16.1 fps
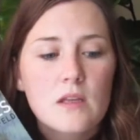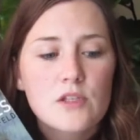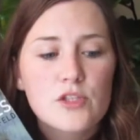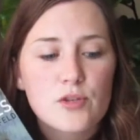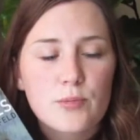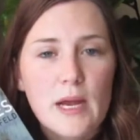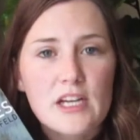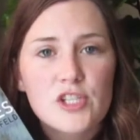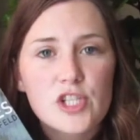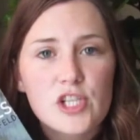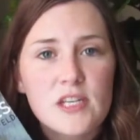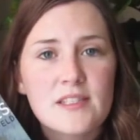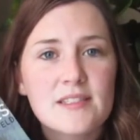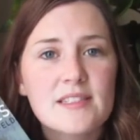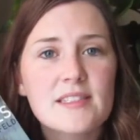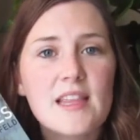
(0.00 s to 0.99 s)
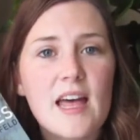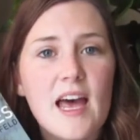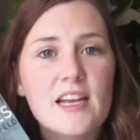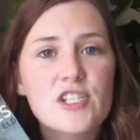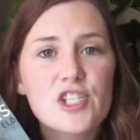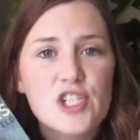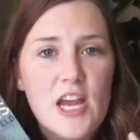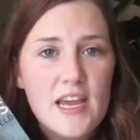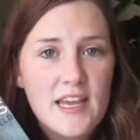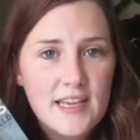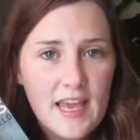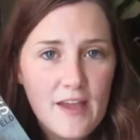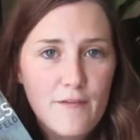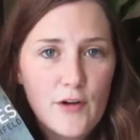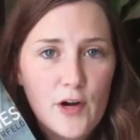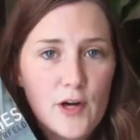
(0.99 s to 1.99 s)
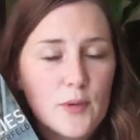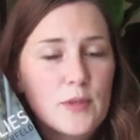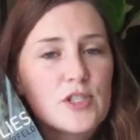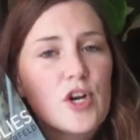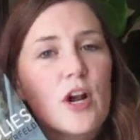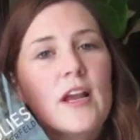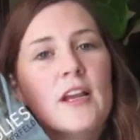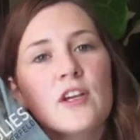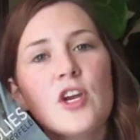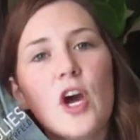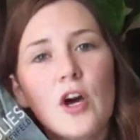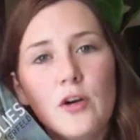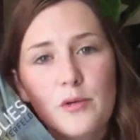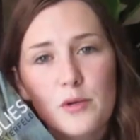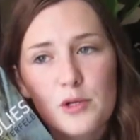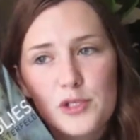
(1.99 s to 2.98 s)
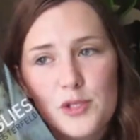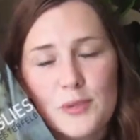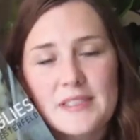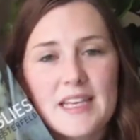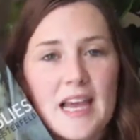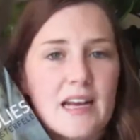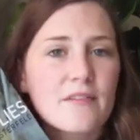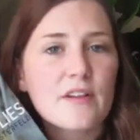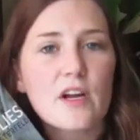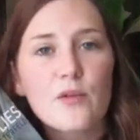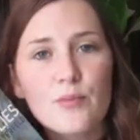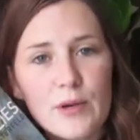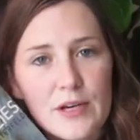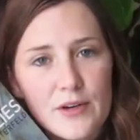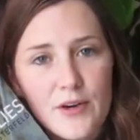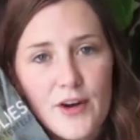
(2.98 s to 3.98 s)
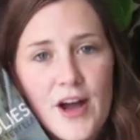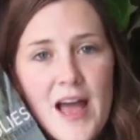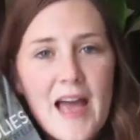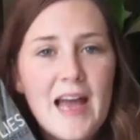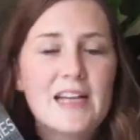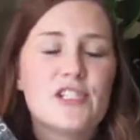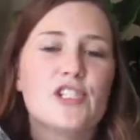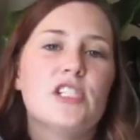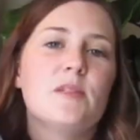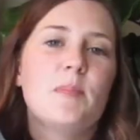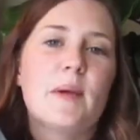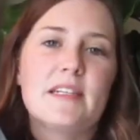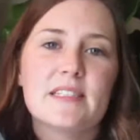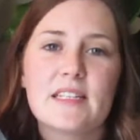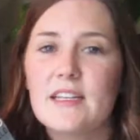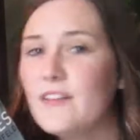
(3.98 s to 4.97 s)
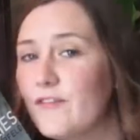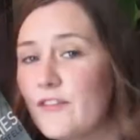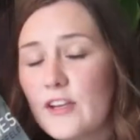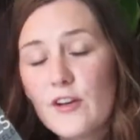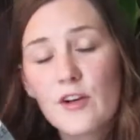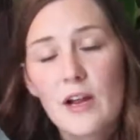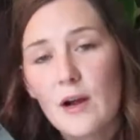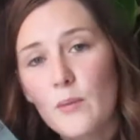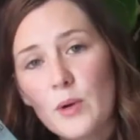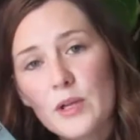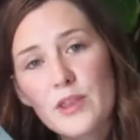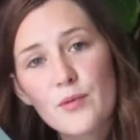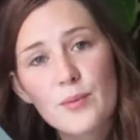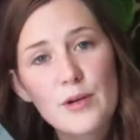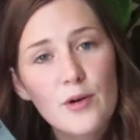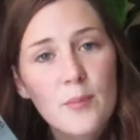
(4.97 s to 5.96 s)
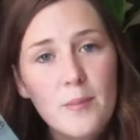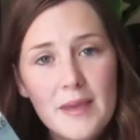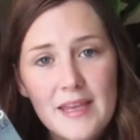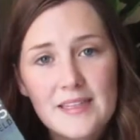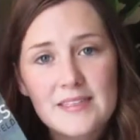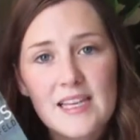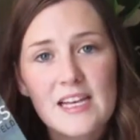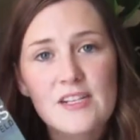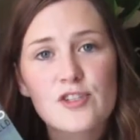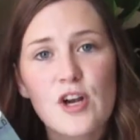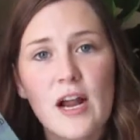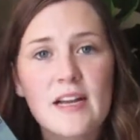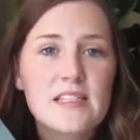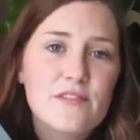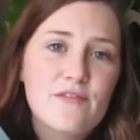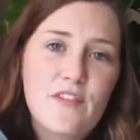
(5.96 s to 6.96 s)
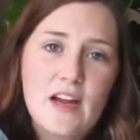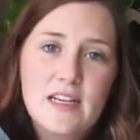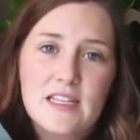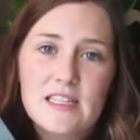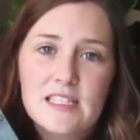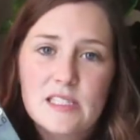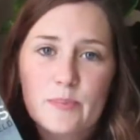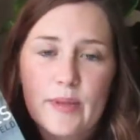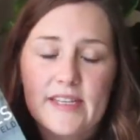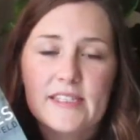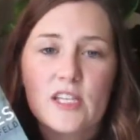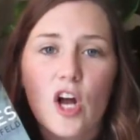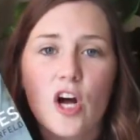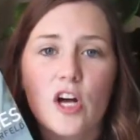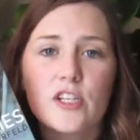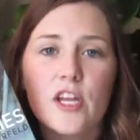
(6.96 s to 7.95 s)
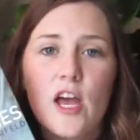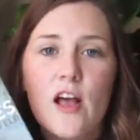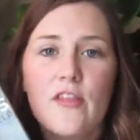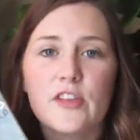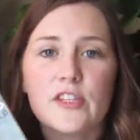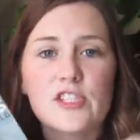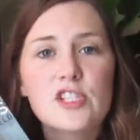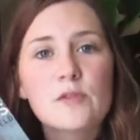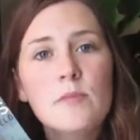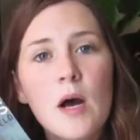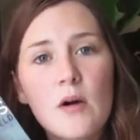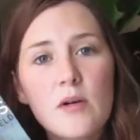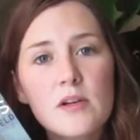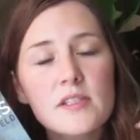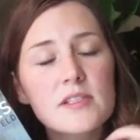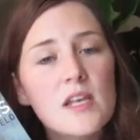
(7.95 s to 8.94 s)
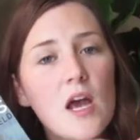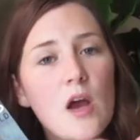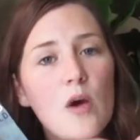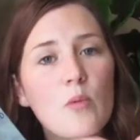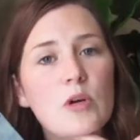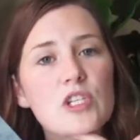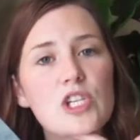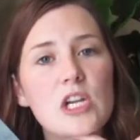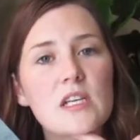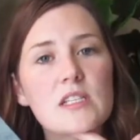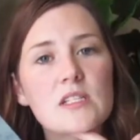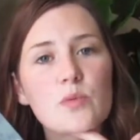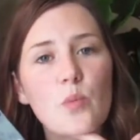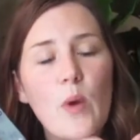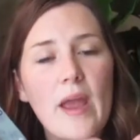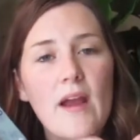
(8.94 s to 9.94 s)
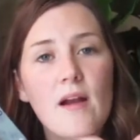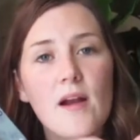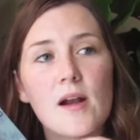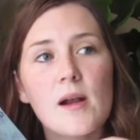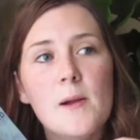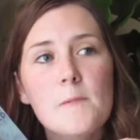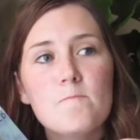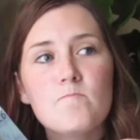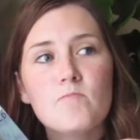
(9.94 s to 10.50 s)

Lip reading: directions that Shay gave her, which are in code. So it's kind of like a riddle, and she's basically figuring out what the riddle means and trying to find this place called the Smokes, which is where